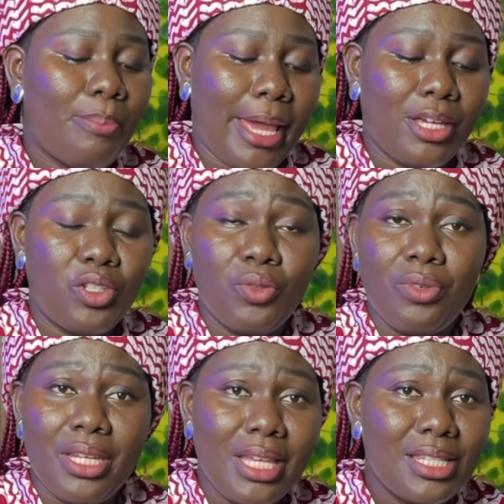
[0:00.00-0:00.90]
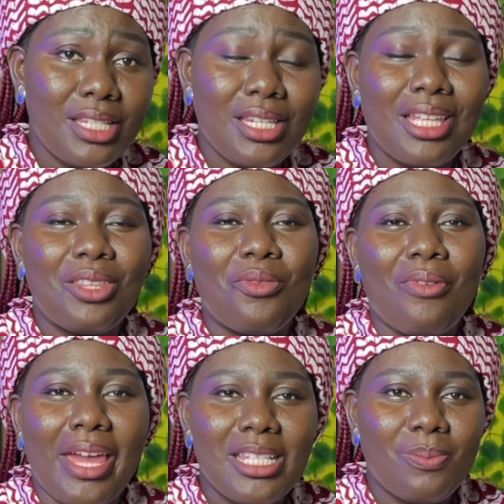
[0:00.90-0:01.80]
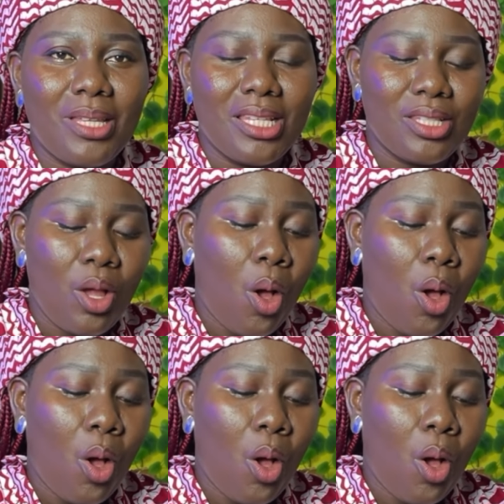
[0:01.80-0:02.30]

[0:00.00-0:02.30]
by urinating in the right place